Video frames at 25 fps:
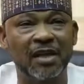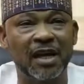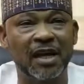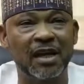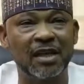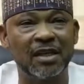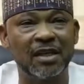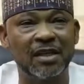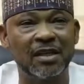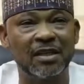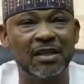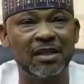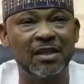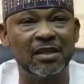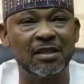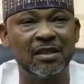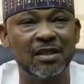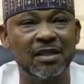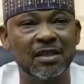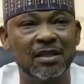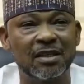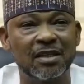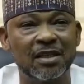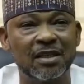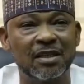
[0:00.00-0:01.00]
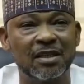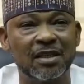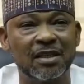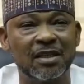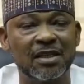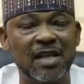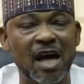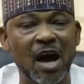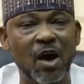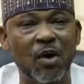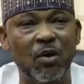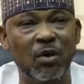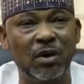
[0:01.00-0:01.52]
then it is
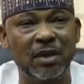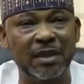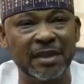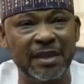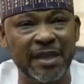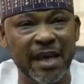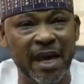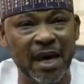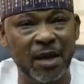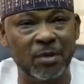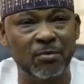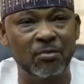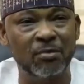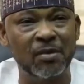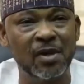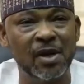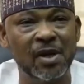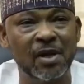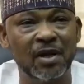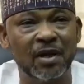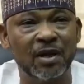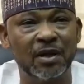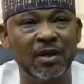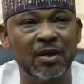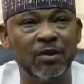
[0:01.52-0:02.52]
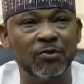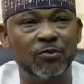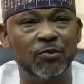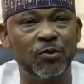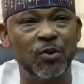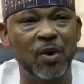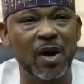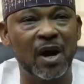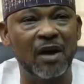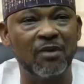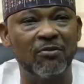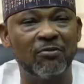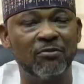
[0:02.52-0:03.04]
now on them. If
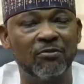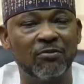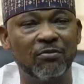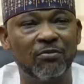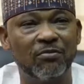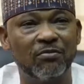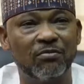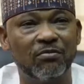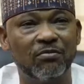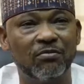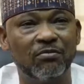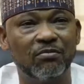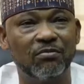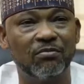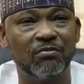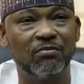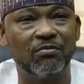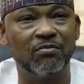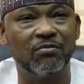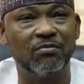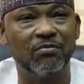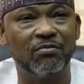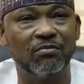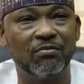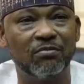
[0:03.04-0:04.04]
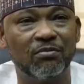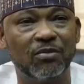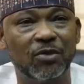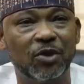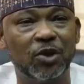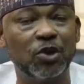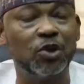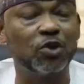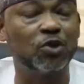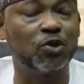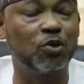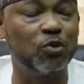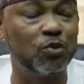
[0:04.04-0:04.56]
you have
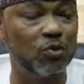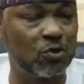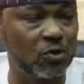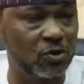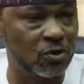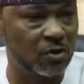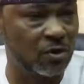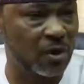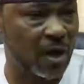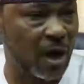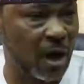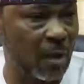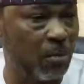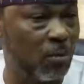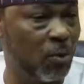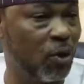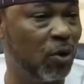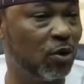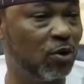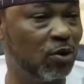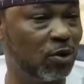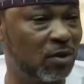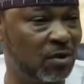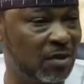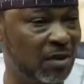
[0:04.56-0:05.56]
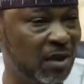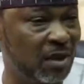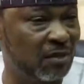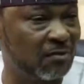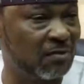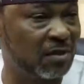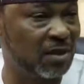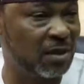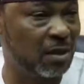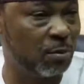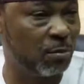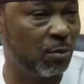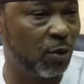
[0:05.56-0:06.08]
issues among
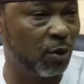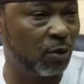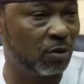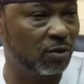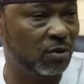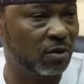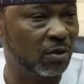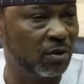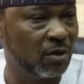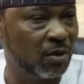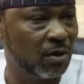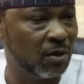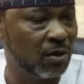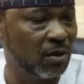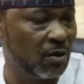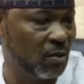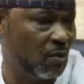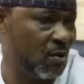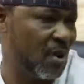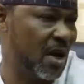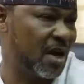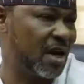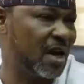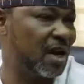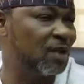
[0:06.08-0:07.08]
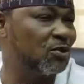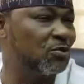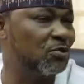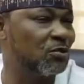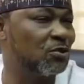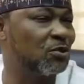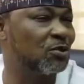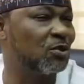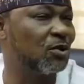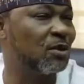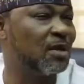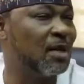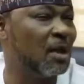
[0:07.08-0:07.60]
yourselves in the board, why can't you
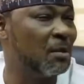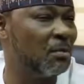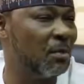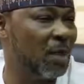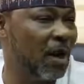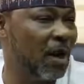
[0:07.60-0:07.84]
sort them